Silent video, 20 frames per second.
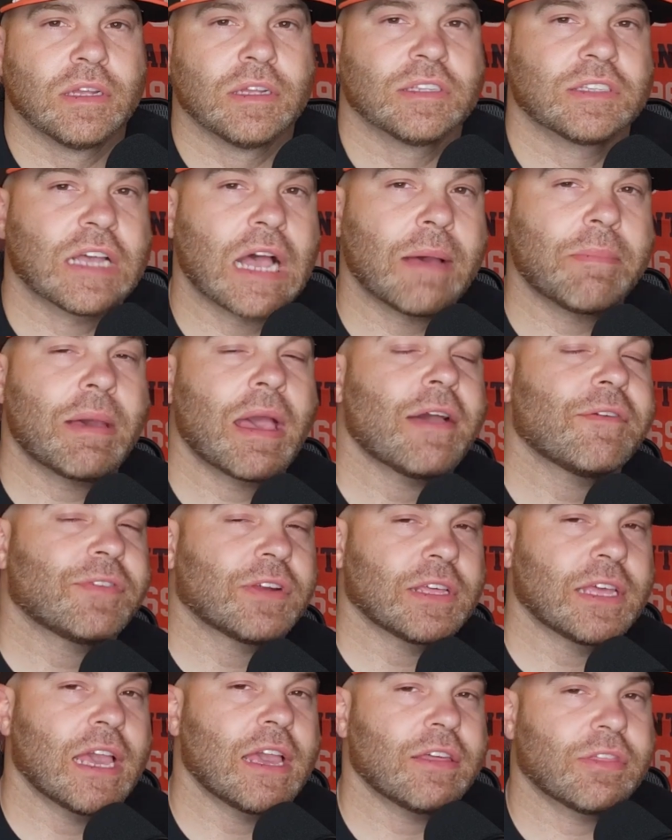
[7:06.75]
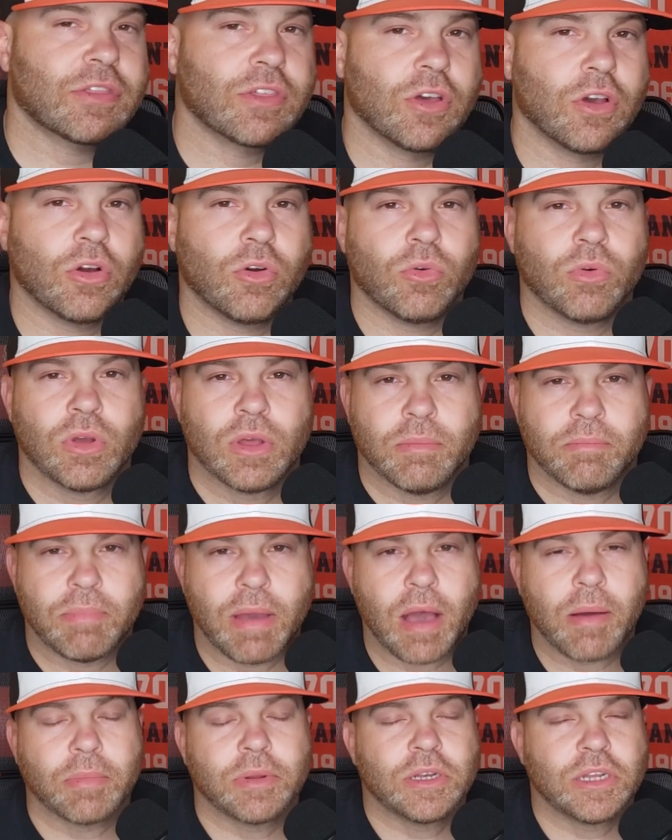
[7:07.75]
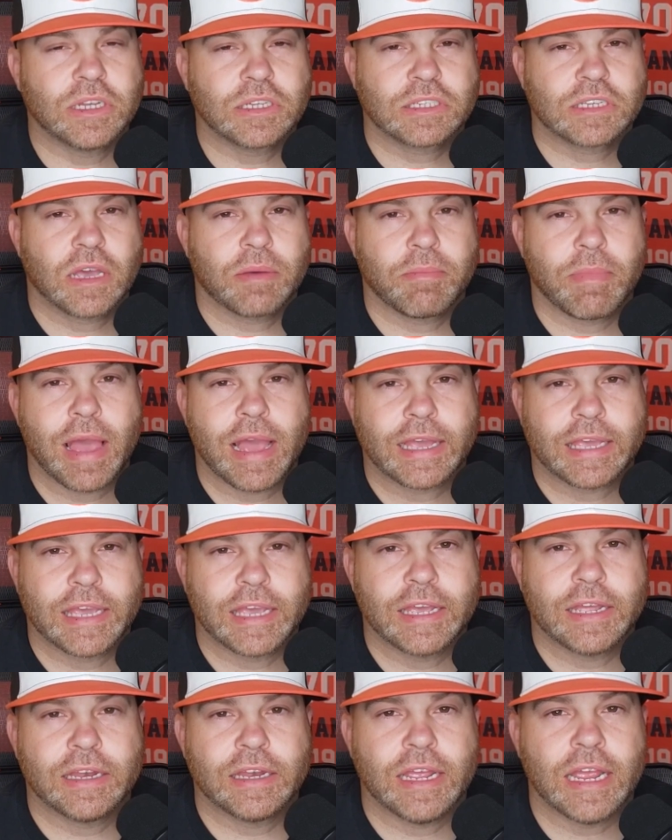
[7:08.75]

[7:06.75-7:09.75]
Top half of the 8th, though, Baumann does come back in,